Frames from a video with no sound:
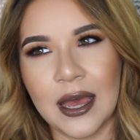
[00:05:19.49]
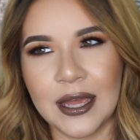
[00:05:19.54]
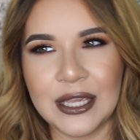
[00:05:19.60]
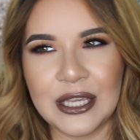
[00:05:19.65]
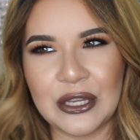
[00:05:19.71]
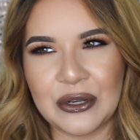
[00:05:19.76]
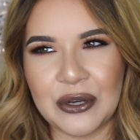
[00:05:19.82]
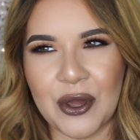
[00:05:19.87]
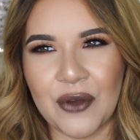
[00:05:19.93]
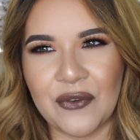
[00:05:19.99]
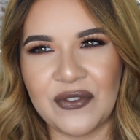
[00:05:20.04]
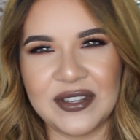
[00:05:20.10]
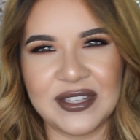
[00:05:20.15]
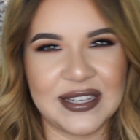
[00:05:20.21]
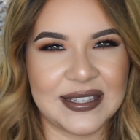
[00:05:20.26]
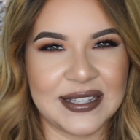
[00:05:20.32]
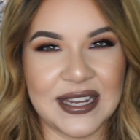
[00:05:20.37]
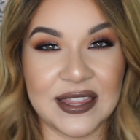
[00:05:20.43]
you know, if it
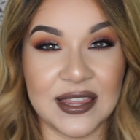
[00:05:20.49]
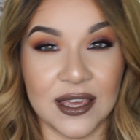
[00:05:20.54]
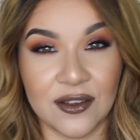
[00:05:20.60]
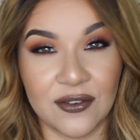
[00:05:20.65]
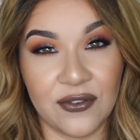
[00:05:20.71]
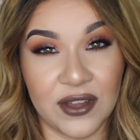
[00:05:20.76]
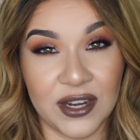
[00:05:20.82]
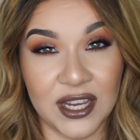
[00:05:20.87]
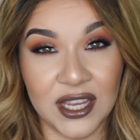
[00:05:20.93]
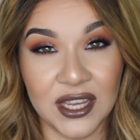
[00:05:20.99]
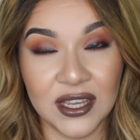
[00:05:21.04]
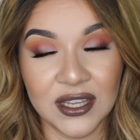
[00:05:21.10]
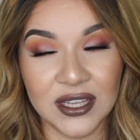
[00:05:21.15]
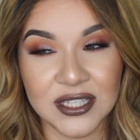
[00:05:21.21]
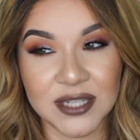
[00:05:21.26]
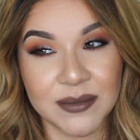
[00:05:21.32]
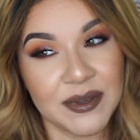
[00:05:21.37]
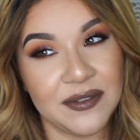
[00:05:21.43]
does anything funny
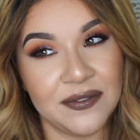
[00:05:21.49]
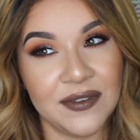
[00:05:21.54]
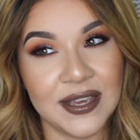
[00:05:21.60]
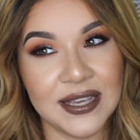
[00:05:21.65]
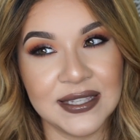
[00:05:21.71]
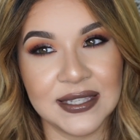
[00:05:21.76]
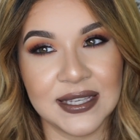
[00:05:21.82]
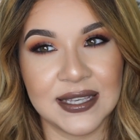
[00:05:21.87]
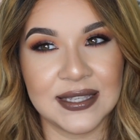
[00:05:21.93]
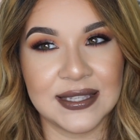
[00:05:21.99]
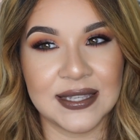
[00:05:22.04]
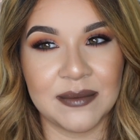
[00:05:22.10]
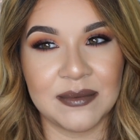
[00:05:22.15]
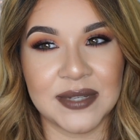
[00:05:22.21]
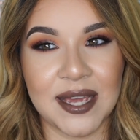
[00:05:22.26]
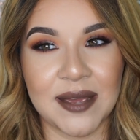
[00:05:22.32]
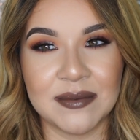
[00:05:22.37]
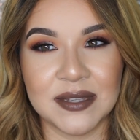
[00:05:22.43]
to my face, because
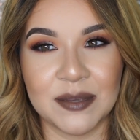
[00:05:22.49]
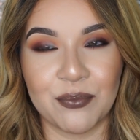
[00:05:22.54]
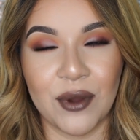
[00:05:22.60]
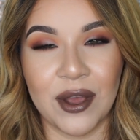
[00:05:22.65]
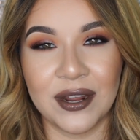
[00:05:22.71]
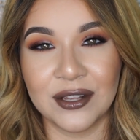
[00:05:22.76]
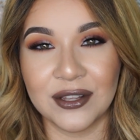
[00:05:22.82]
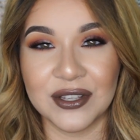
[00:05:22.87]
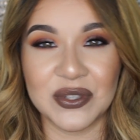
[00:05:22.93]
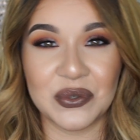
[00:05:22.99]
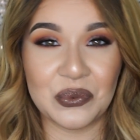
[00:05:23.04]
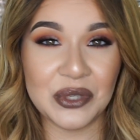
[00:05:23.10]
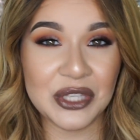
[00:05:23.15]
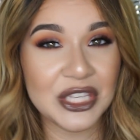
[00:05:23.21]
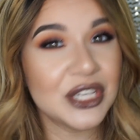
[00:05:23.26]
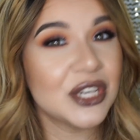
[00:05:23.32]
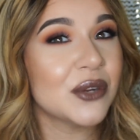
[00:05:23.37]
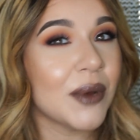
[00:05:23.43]
sometimes the product looks
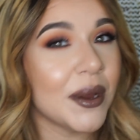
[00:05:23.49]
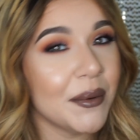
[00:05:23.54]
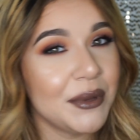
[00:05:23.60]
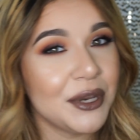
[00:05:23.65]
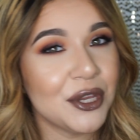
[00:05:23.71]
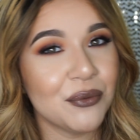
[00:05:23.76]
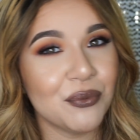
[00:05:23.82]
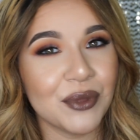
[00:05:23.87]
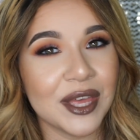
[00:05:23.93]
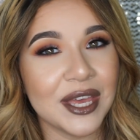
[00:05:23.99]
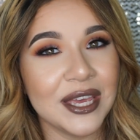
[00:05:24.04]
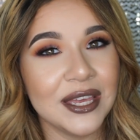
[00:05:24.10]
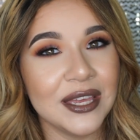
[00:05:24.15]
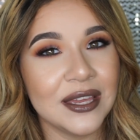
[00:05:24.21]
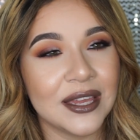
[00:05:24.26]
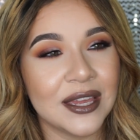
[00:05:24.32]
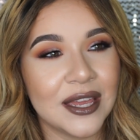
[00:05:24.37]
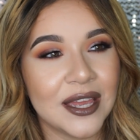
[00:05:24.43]
really good right when you apply
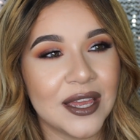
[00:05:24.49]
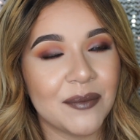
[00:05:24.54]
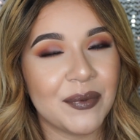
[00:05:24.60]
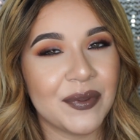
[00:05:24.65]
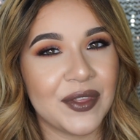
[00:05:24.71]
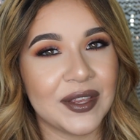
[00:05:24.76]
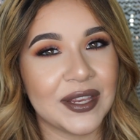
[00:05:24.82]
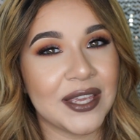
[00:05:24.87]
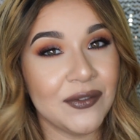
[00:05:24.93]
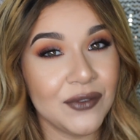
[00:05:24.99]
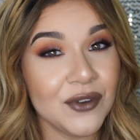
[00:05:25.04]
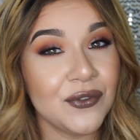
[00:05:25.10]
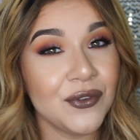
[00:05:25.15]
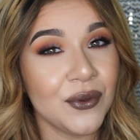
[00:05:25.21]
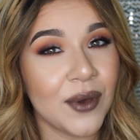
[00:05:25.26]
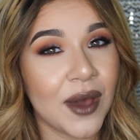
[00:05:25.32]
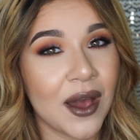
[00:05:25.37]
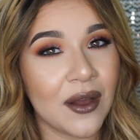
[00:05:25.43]
it, but then give it a
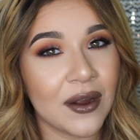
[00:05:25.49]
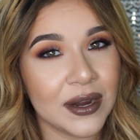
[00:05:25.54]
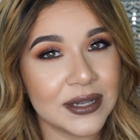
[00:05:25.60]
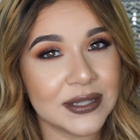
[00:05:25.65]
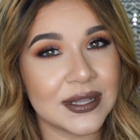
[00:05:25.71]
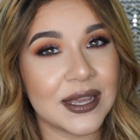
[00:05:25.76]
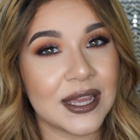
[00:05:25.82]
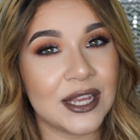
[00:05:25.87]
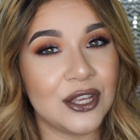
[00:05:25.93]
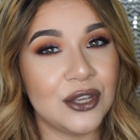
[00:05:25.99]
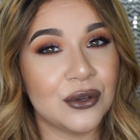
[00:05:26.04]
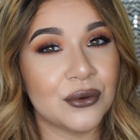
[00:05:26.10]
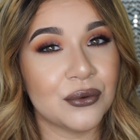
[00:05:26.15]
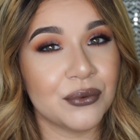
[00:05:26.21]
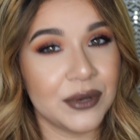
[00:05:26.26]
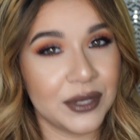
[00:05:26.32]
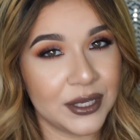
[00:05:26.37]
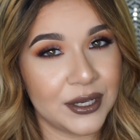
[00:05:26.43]
few hours and
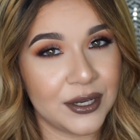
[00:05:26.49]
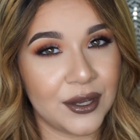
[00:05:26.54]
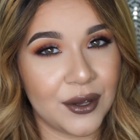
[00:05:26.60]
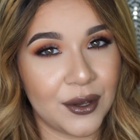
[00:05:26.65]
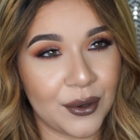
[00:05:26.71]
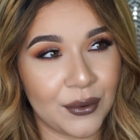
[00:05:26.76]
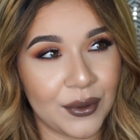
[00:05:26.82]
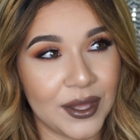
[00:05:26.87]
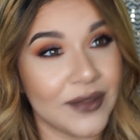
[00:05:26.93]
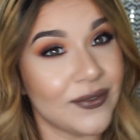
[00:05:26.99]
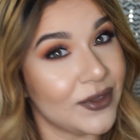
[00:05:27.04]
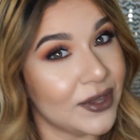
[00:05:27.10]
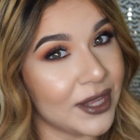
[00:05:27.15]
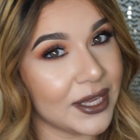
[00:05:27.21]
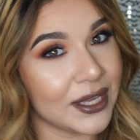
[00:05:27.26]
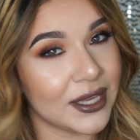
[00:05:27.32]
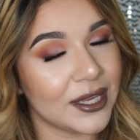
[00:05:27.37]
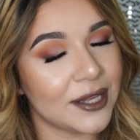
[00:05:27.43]
you'll really know if you
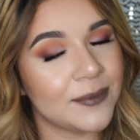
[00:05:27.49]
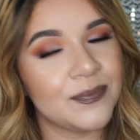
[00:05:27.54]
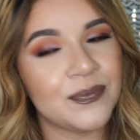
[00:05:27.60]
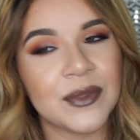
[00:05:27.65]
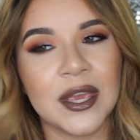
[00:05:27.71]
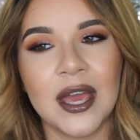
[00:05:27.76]
like it.